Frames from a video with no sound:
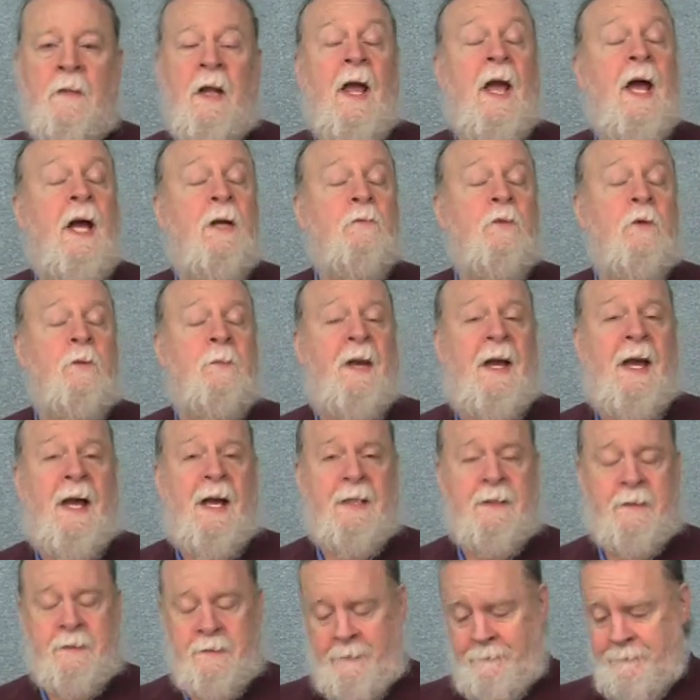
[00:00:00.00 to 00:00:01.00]
And we're
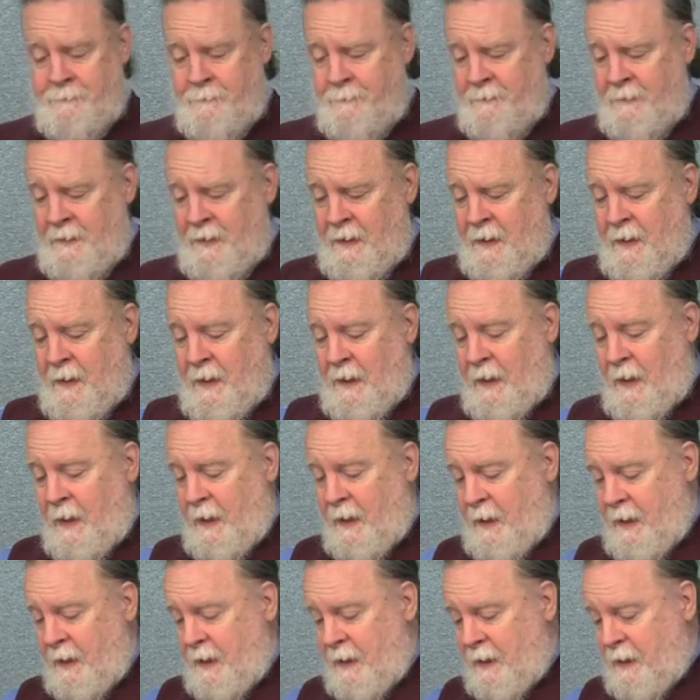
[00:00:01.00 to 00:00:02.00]
back,
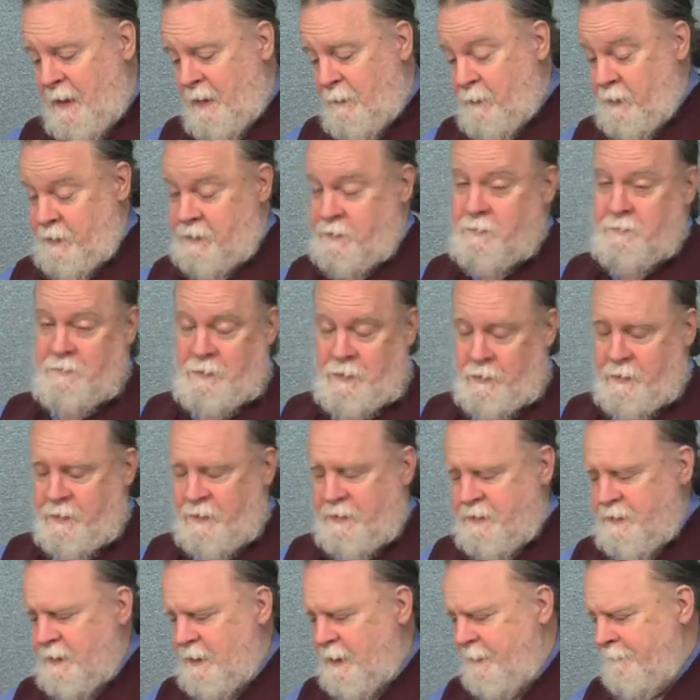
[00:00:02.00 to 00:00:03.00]
uh, which you
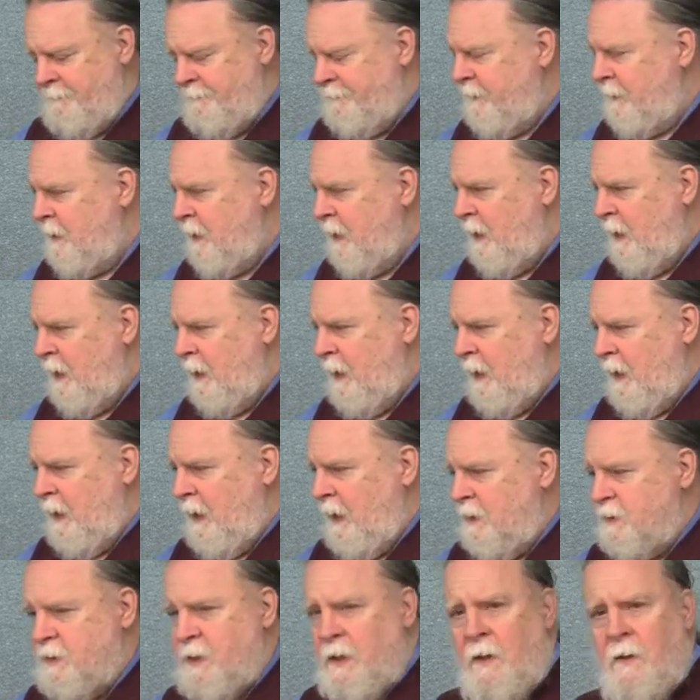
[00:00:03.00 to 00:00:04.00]
can see.
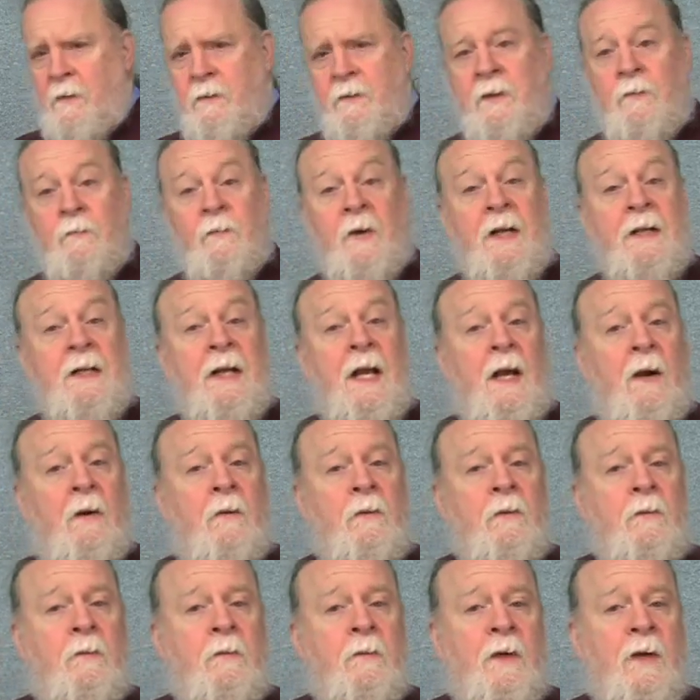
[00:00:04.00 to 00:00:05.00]
So right
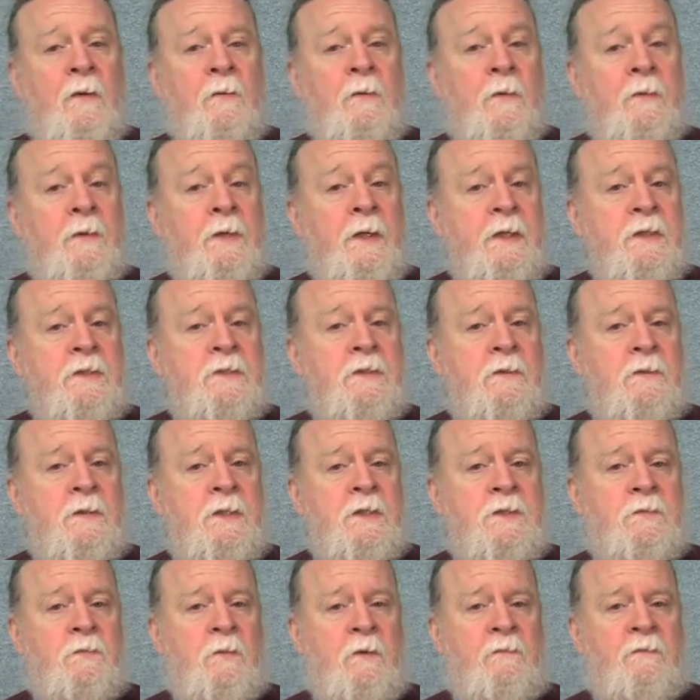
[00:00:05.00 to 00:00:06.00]
now, what we're going to do
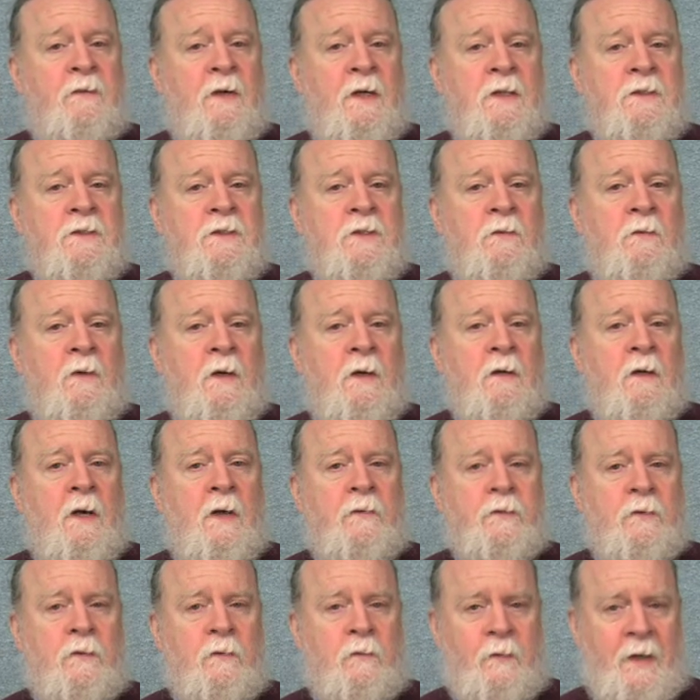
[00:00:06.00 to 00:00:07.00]
is move on to our
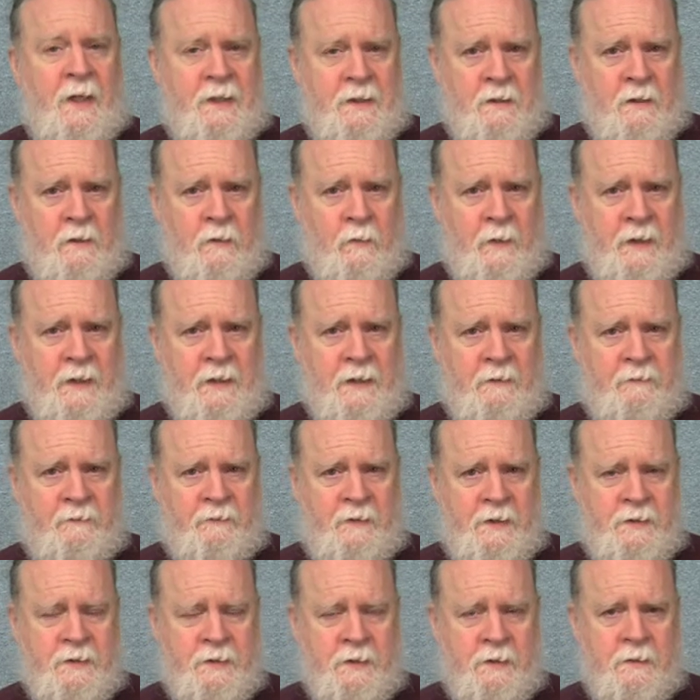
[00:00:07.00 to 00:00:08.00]
other regular weekly
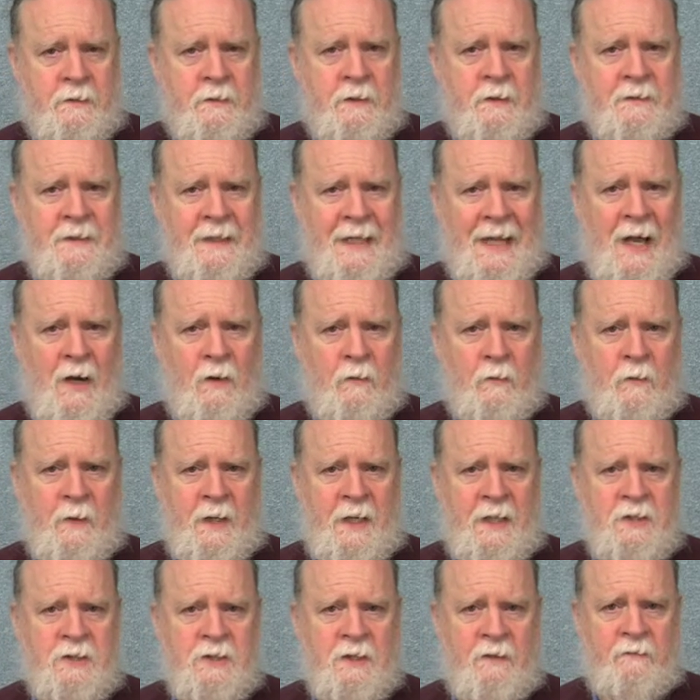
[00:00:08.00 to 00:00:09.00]
feature, the
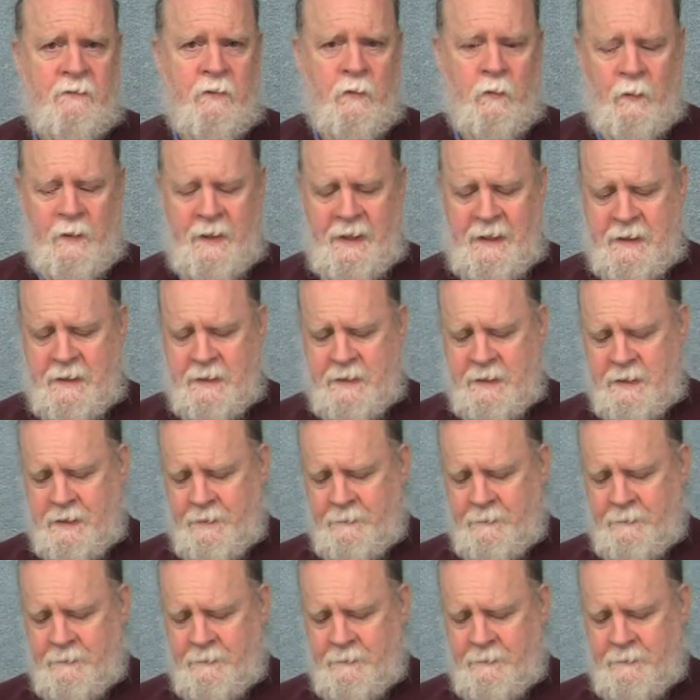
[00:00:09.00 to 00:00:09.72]
outrage of the week.